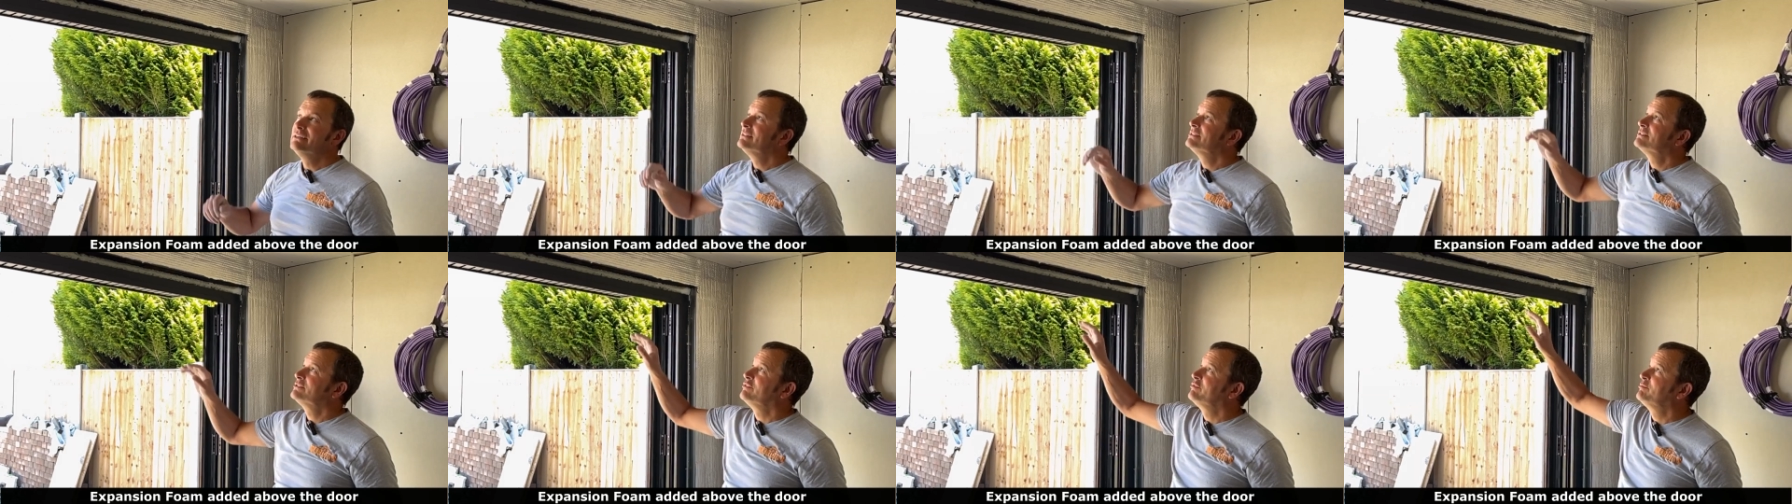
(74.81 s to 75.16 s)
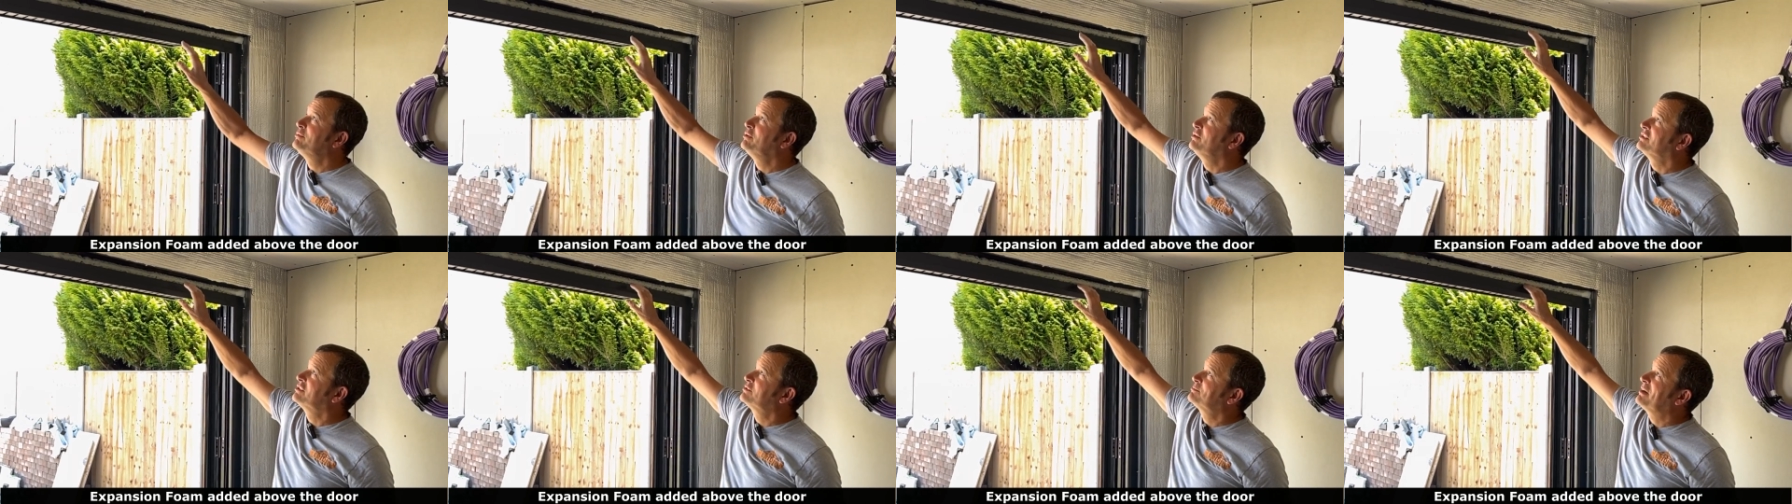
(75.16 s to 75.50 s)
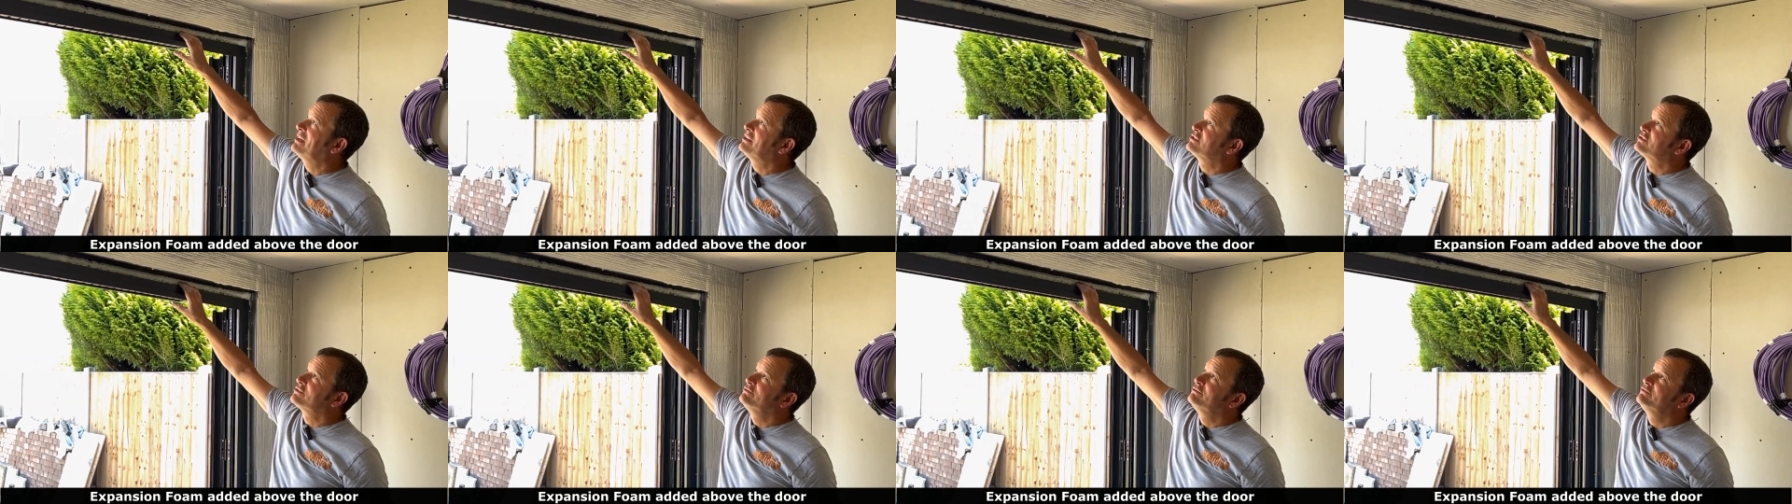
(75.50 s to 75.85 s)
So we've put
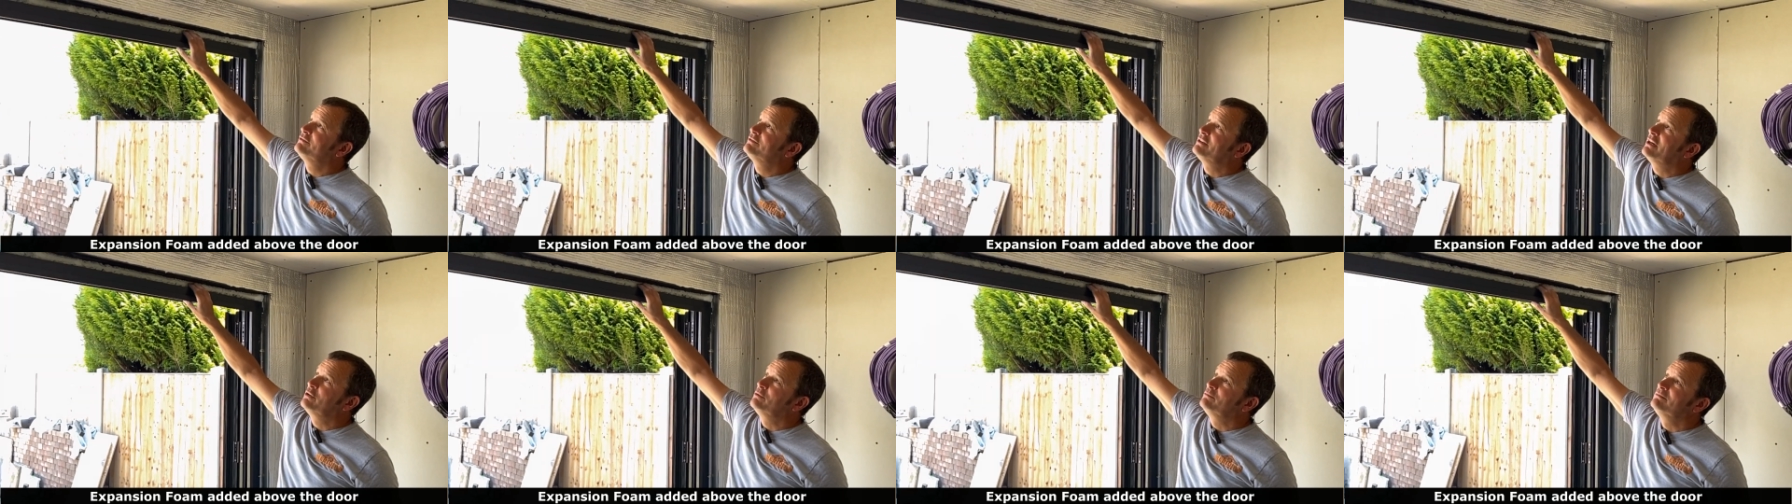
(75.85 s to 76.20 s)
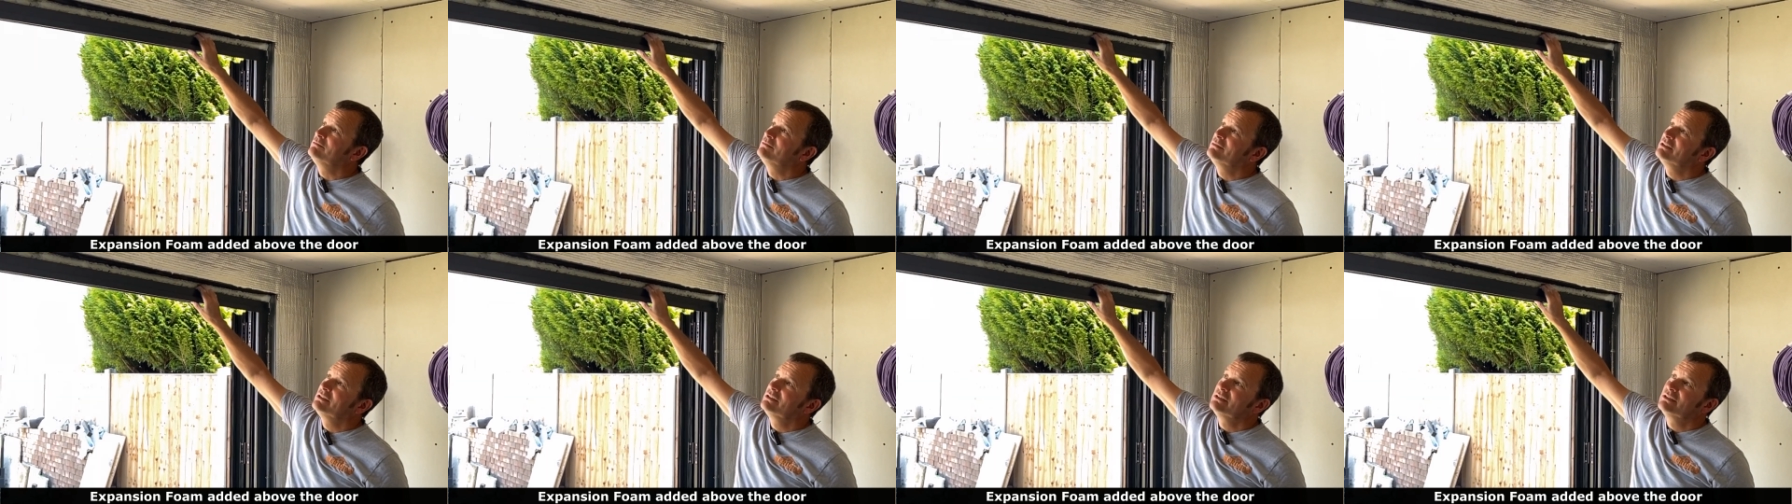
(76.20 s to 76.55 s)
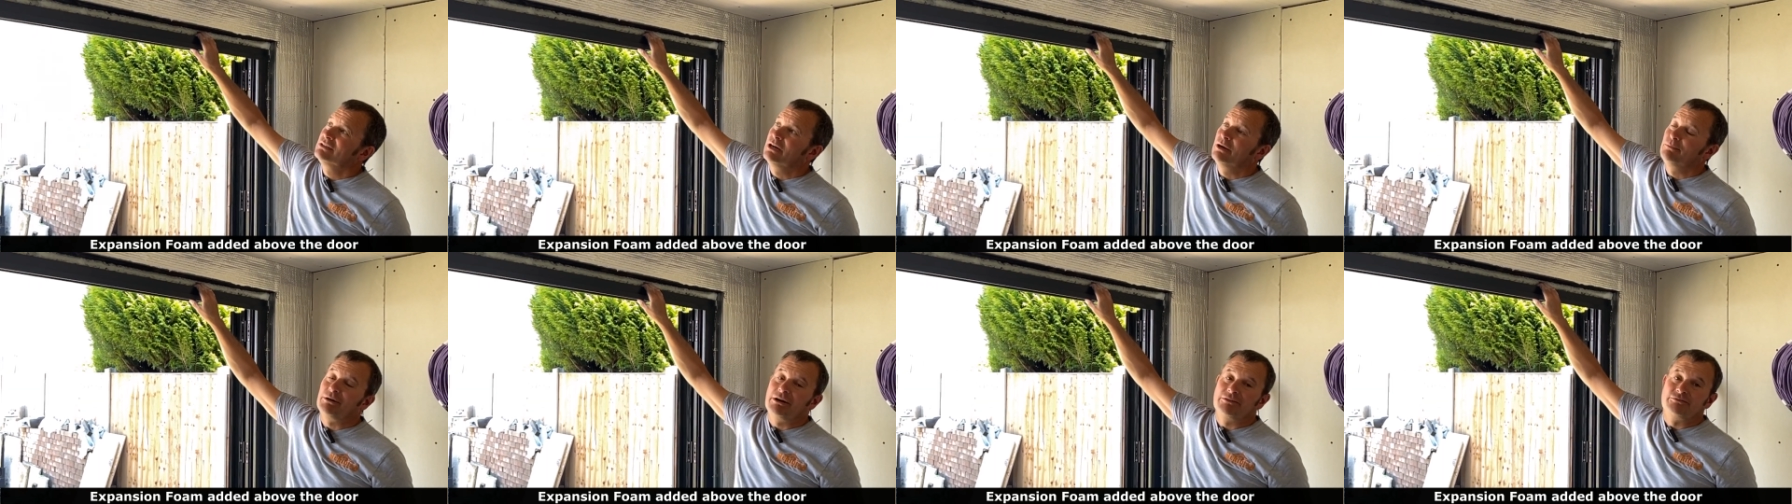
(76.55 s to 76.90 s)
expansion foam
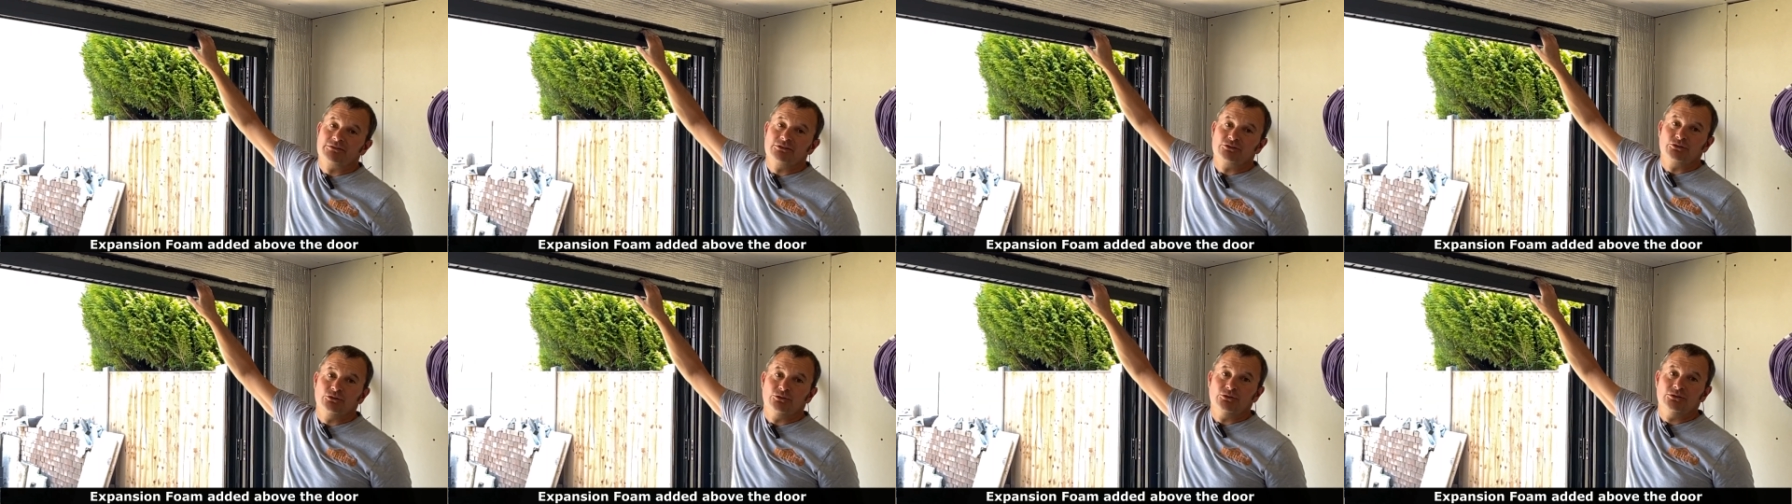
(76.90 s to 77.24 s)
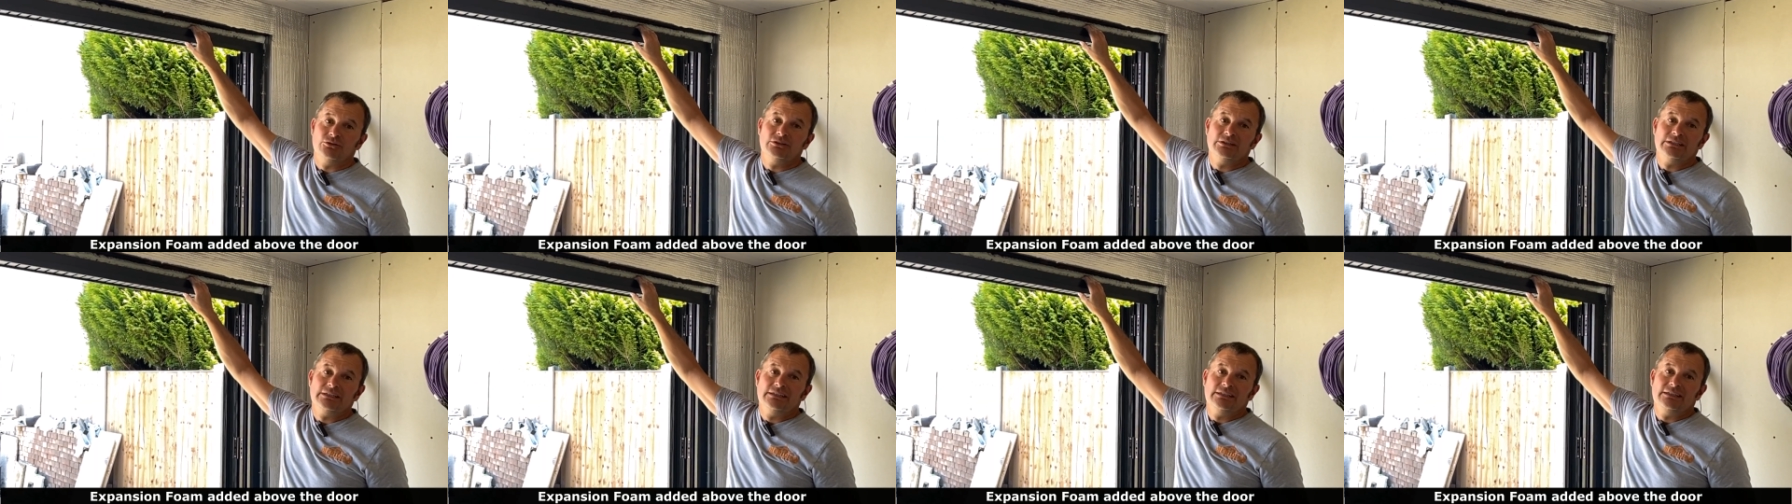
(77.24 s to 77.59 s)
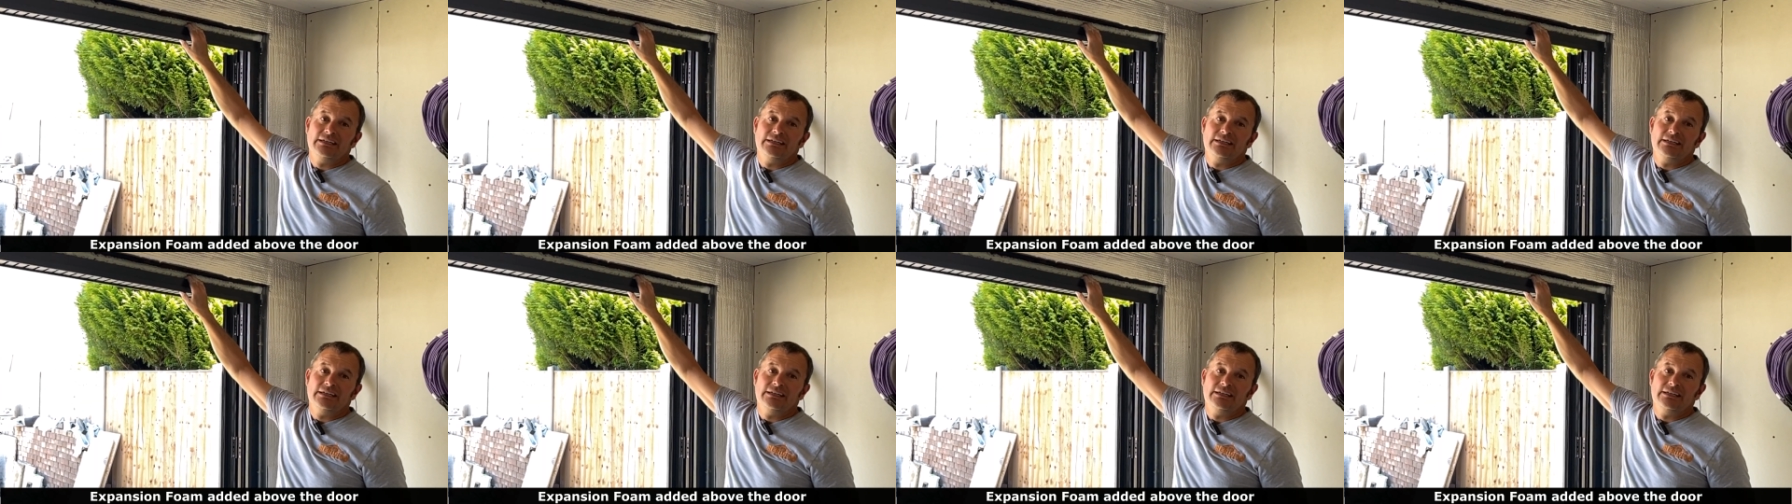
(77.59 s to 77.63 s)
above the door.